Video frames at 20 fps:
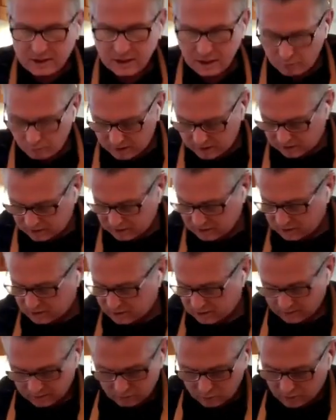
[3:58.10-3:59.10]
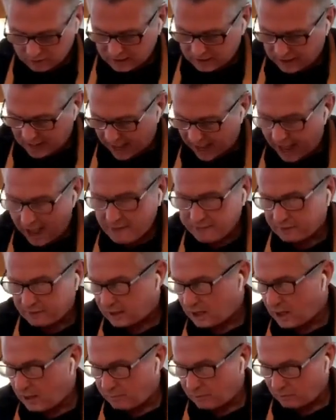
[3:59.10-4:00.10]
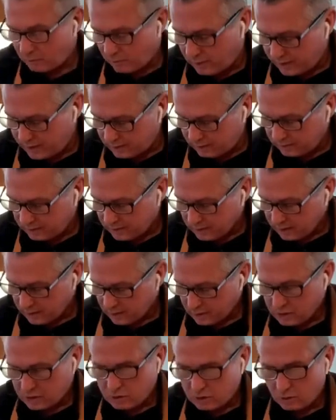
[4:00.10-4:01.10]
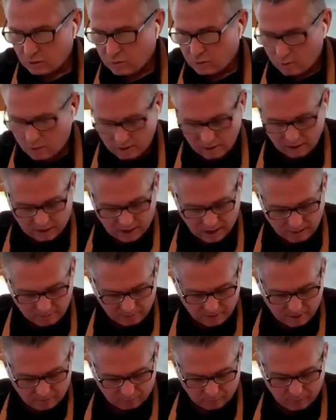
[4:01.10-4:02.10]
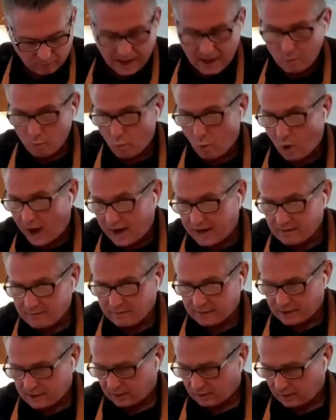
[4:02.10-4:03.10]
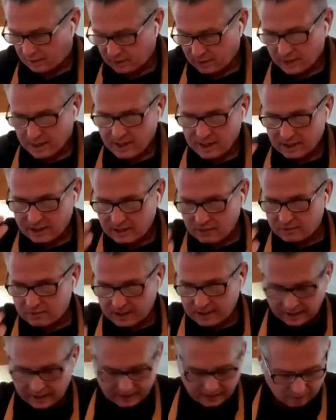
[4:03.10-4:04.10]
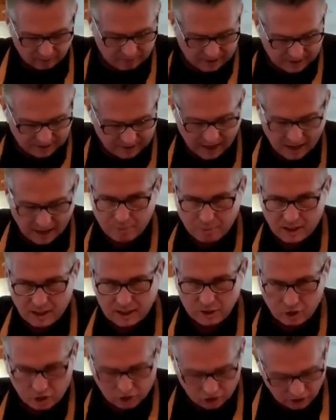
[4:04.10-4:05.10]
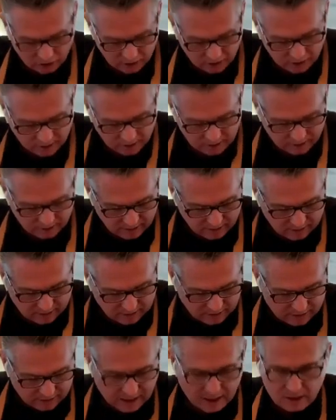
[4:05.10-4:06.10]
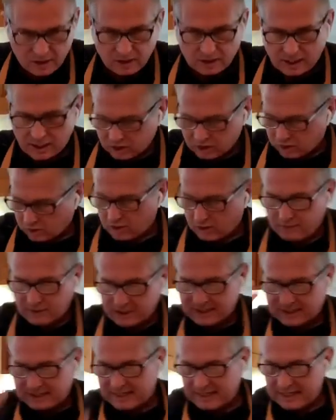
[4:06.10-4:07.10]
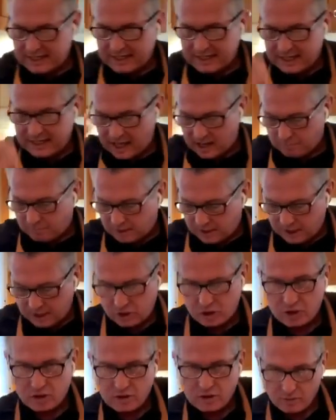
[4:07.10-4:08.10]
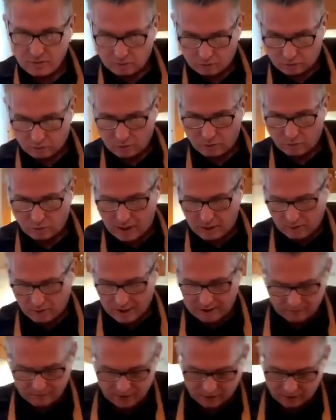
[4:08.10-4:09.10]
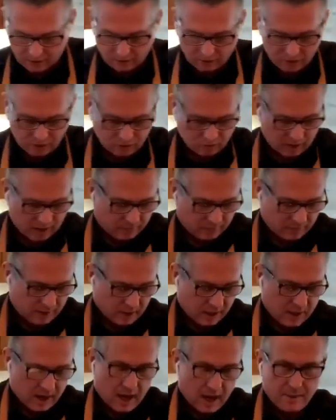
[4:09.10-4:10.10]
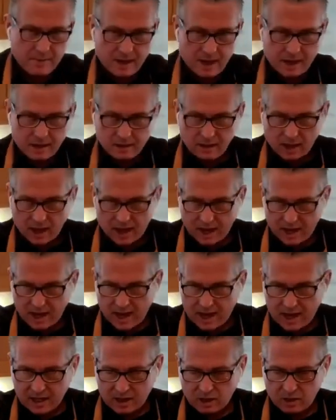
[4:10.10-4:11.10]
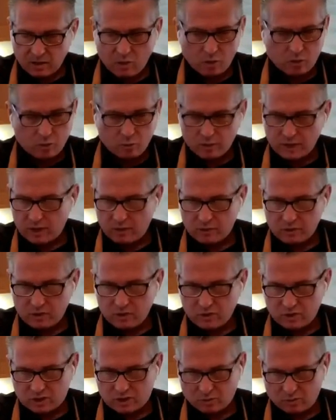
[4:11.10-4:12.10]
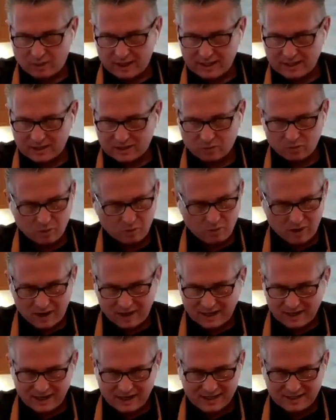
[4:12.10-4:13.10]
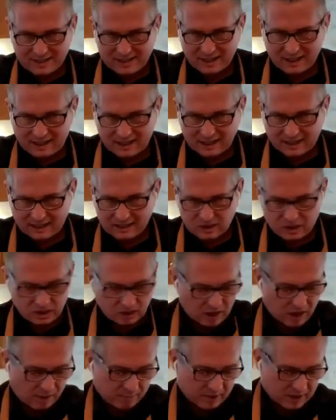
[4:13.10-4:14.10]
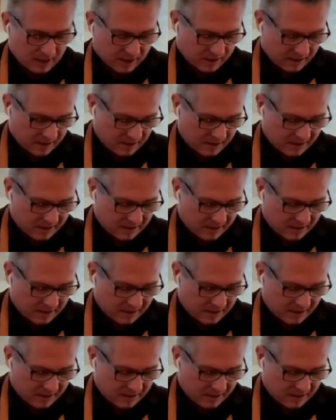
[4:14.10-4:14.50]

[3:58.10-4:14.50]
we did was we did a half a cup oil to a quarter cup of red wine vinegar. Gives you a little bit of that punch, that sort of acidity and punch through the red wine vinegar as well. And then an egg yolk. We don't use the whites. We want it nice and thick and sloppy.